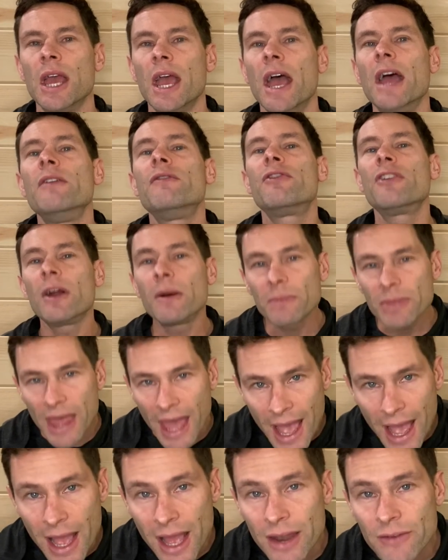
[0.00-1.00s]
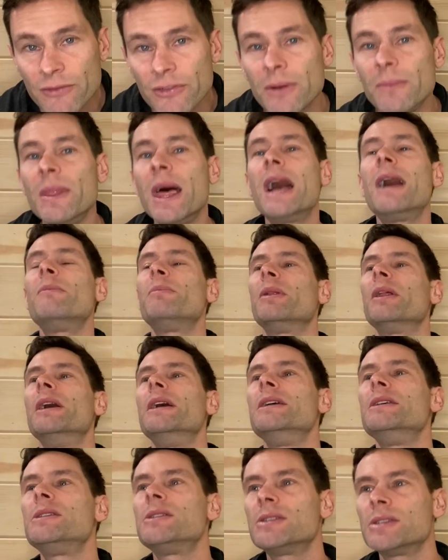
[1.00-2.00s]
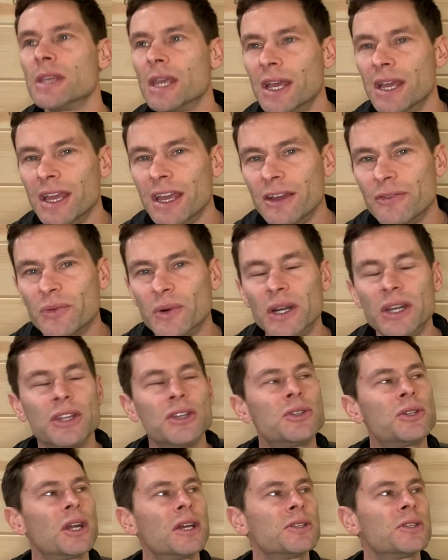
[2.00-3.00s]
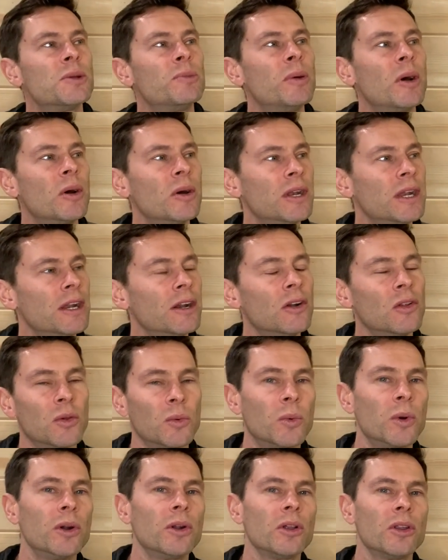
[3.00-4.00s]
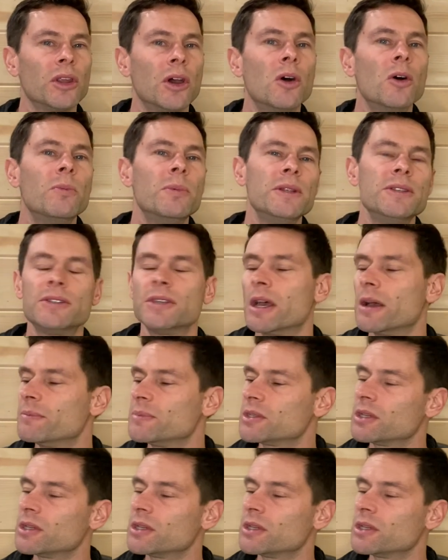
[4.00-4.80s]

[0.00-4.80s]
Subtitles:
And from that place, if we're to trust the poet here, the world opens up.